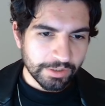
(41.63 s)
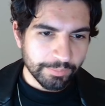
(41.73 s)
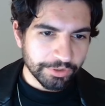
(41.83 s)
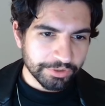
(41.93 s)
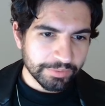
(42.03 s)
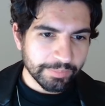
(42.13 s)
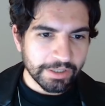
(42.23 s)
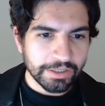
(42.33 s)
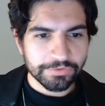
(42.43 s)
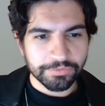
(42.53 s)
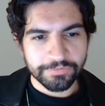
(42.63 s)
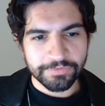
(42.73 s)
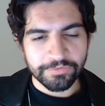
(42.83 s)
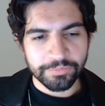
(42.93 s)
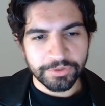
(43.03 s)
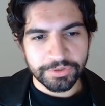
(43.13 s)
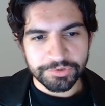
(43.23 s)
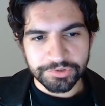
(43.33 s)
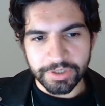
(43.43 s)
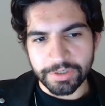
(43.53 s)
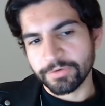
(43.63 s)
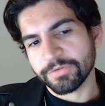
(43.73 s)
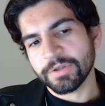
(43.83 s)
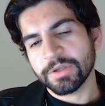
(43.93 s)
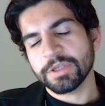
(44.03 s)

million by 25 million shares,